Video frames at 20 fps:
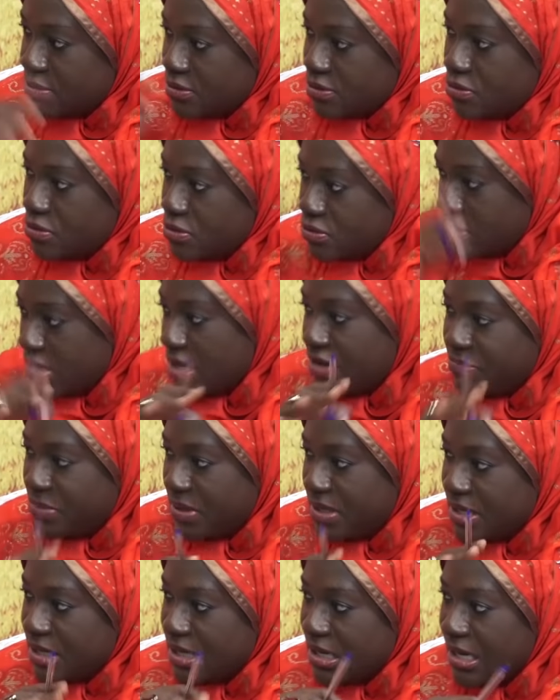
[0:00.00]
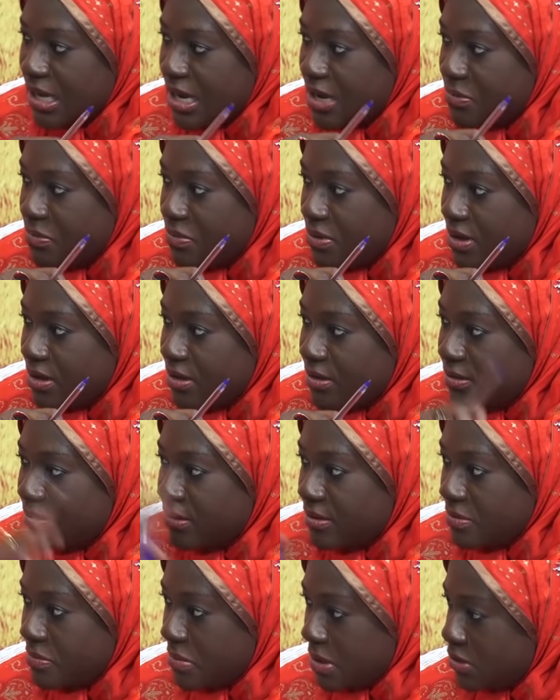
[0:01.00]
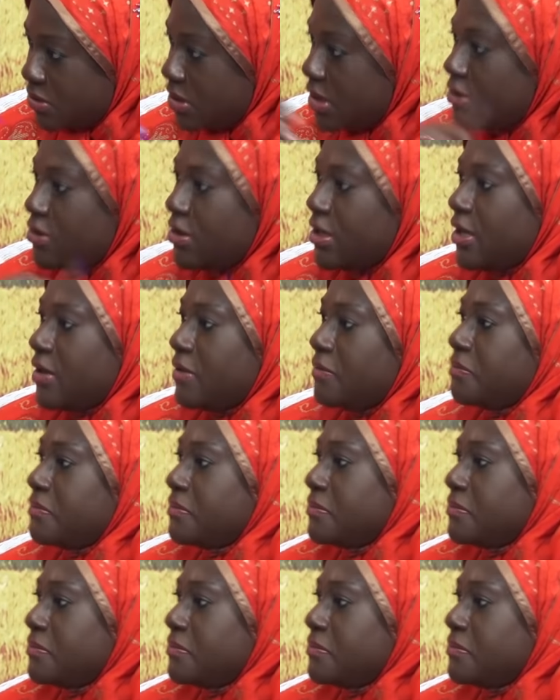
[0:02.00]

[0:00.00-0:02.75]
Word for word: So you'd have been in a library? Yes. But you're a lawyer?